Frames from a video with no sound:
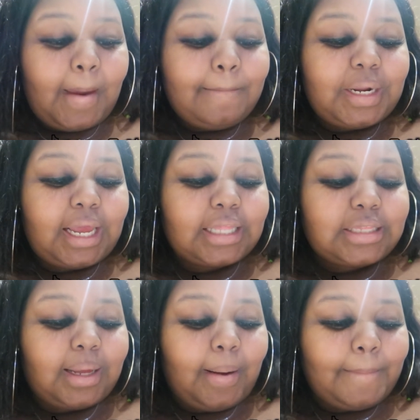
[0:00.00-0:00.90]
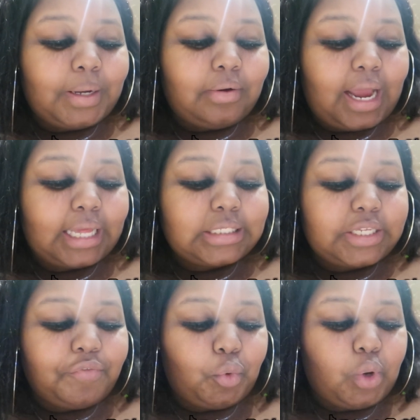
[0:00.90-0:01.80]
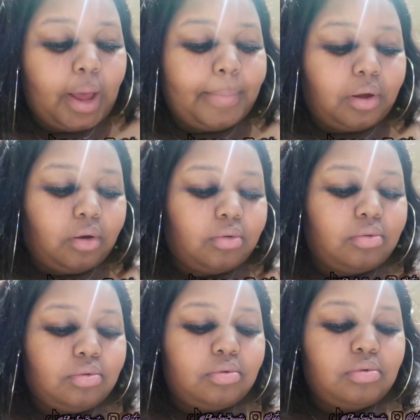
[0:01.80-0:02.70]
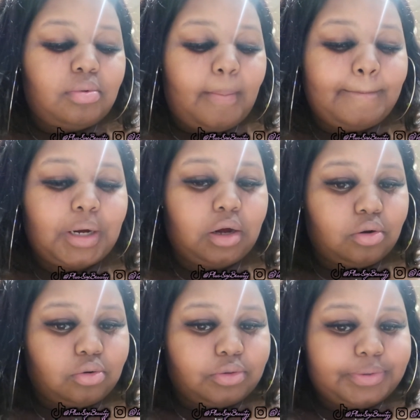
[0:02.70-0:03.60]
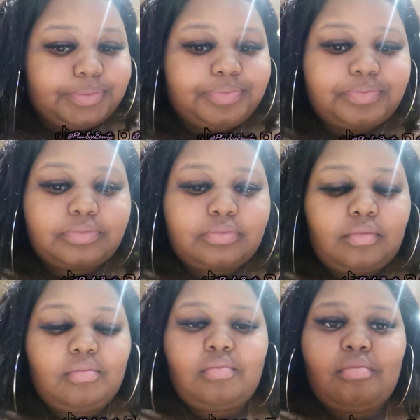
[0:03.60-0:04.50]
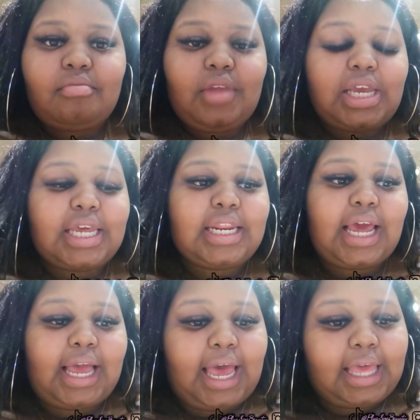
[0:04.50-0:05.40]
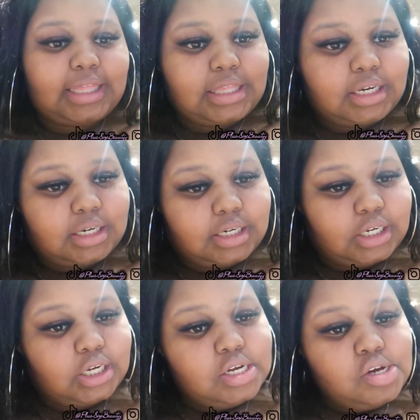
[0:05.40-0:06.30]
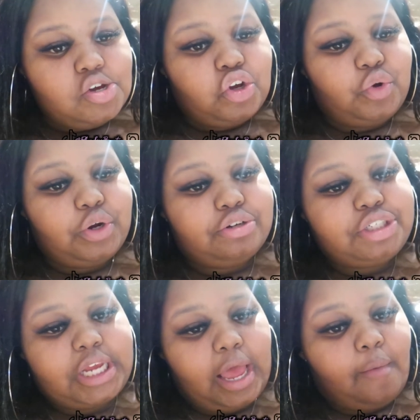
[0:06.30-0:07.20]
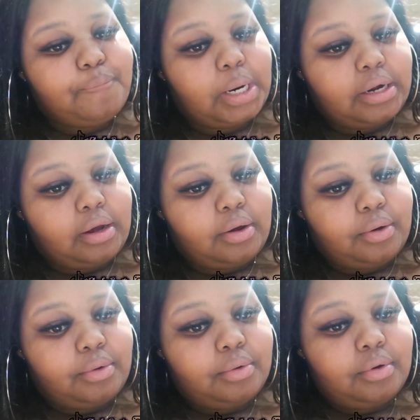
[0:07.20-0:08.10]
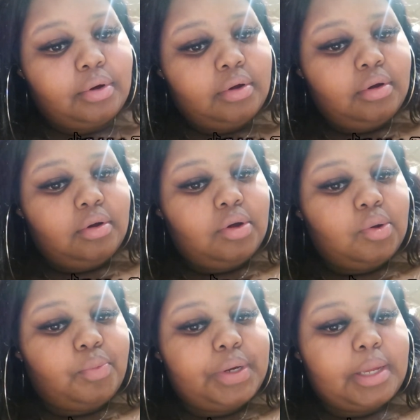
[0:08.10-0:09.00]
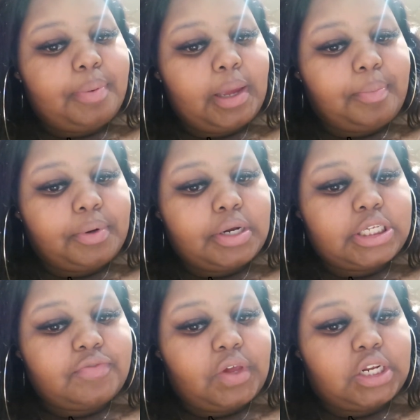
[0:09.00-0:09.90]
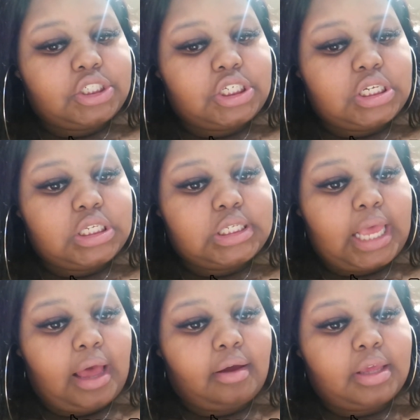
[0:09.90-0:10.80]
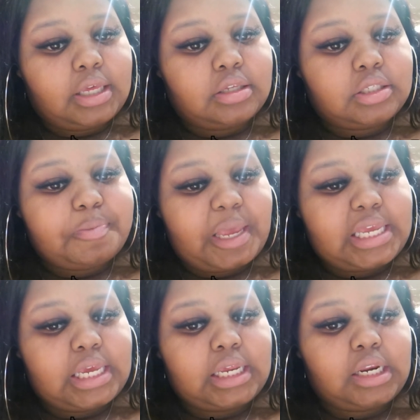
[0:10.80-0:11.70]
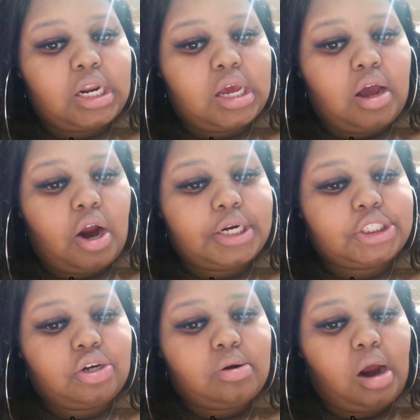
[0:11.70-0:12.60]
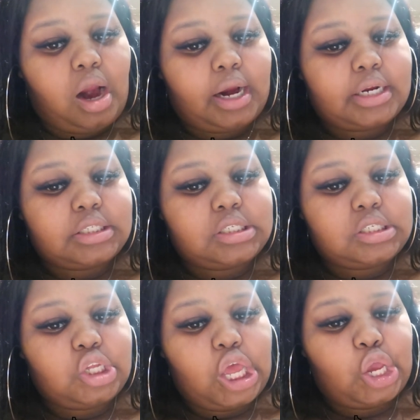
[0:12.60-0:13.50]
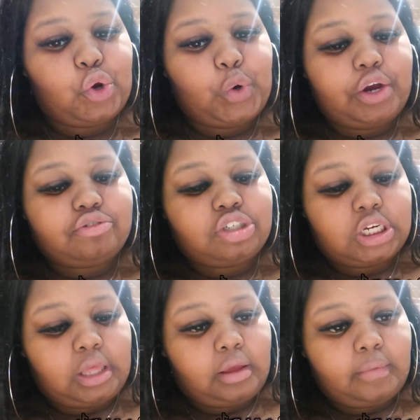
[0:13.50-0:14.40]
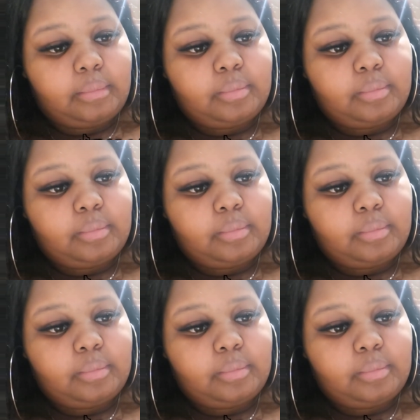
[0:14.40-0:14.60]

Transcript: But I got the gumbo. I got seafood gumbo bowl. And then I got the grilled chicken alfredo with peppers, feta cheese, scallions, bacon, artichoke heart, and grilled chicken.